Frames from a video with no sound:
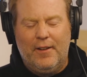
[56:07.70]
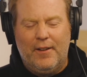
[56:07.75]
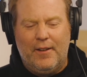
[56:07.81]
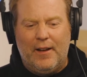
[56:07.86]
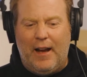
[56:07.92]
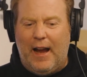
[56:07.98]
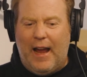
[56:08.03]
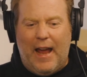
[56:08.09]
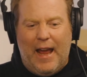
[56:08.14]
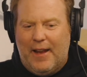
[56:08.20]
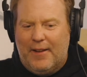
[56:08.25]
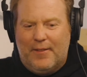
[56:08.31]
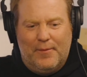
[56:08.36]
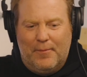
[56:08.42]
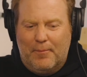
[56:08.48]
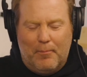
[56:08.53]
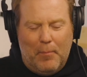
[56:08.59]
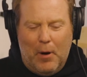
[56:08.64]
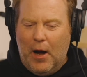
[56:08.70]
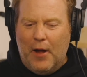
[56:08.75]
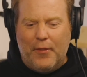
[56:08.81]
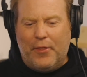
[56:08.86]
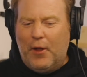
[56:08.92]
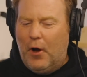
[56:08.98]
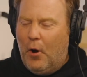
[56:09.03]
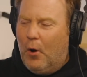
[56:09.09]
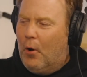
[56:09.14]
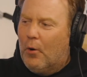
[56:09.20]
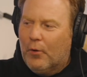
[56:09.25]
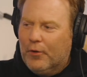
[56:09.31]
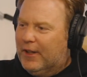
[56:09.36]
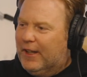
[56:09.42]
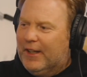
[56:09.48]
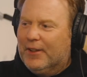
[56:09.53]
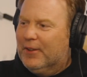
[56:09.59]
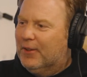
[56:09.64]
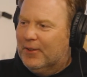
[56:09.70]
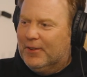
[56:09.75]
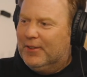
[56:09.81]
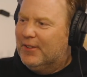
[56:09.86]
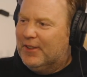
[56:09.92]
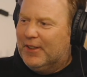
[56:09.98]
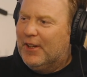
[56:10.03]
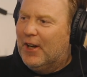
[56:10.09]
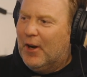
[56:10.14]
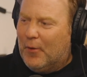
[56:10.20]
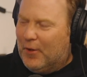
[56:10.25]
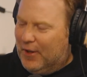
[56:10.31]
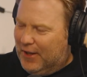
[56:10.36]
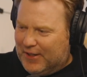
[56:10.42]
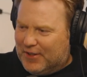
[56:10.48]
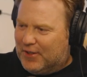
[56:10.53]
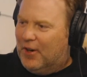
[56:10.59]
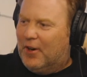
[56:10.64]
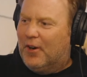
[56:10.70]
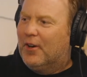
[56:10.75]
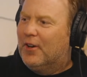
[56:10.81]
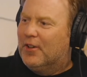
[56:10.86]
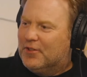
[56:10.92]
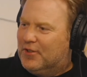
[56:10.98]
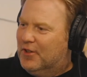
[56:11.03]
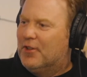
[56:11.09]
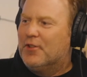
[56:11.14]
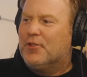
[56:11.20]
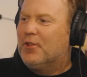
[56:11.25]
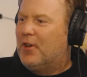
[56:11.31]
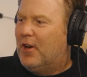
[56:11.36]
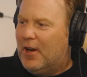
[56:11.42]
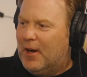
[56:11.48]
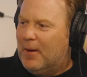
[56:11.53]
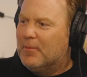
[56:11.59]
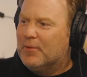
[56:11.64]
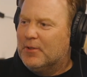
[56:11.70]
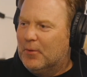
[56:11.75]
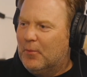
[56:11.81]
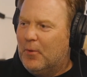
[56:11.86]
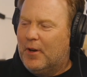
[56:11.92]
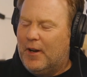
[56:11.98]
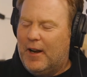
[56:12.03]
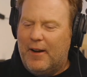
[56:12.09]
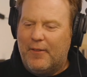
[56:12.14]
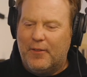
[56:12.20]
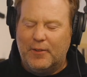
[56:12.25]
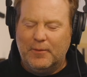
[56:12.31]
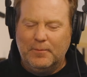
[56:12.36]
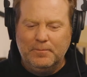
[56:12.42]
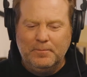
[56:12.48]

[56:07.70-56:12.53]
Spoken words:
I had bought the whole deal, you know, with the guitars and the drums and whatever.